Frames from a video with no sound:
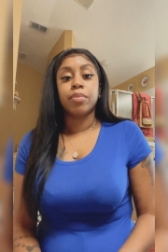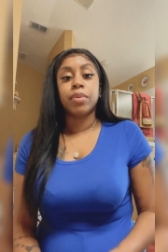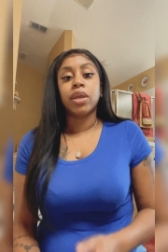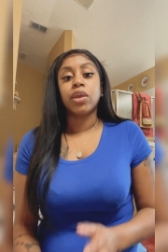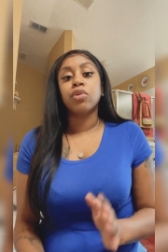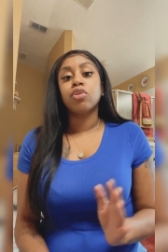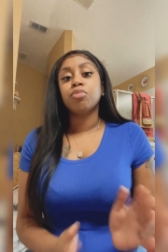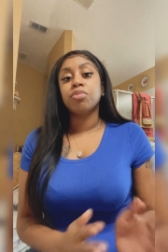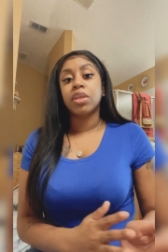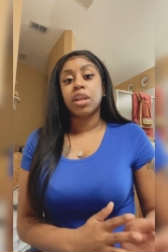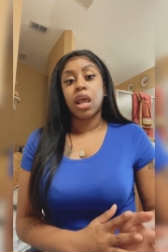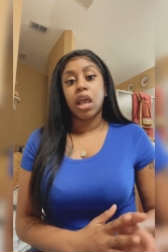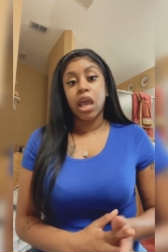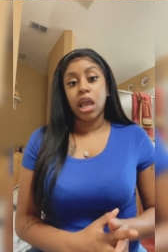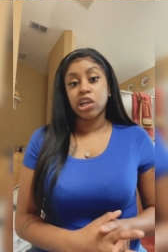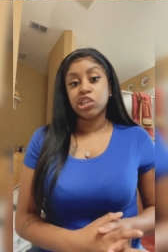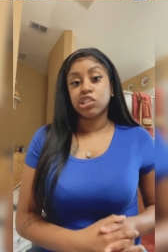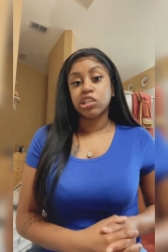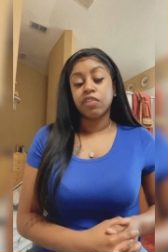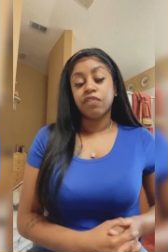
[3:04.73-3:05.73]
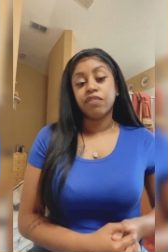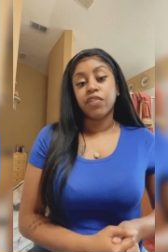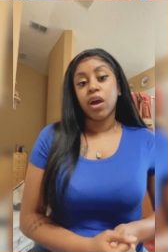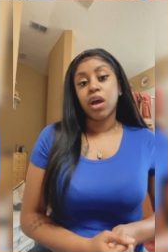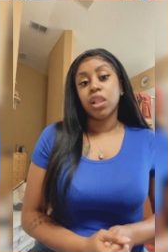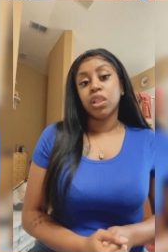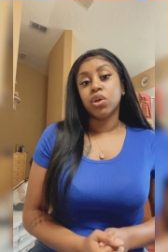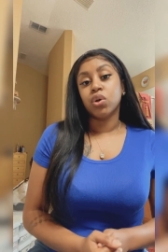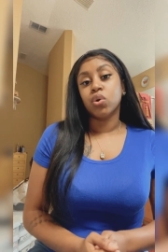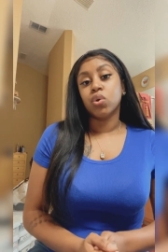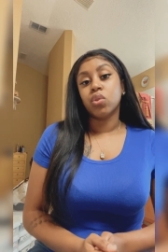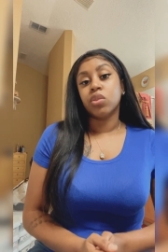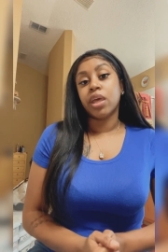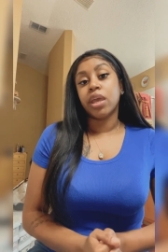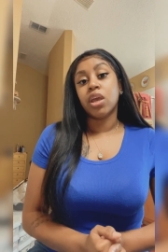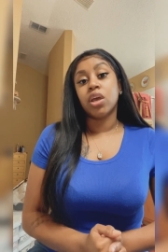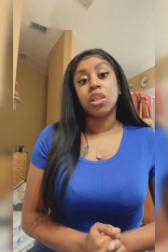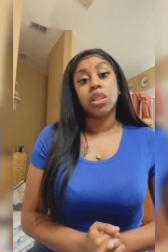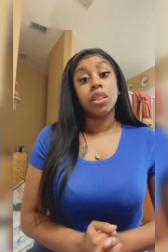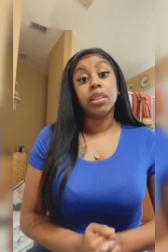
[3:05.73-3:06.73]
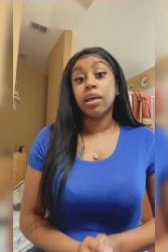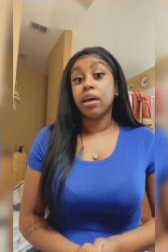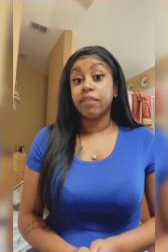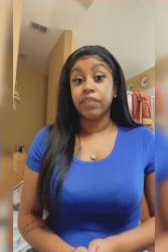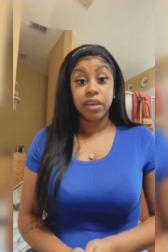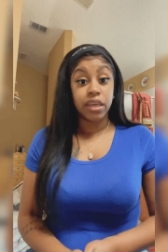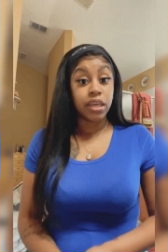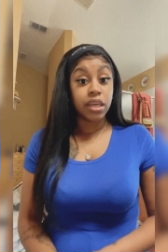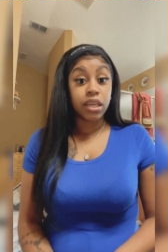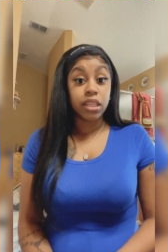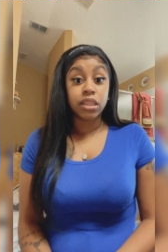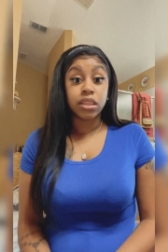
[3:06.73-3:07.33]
a group that I actually follow. They love it.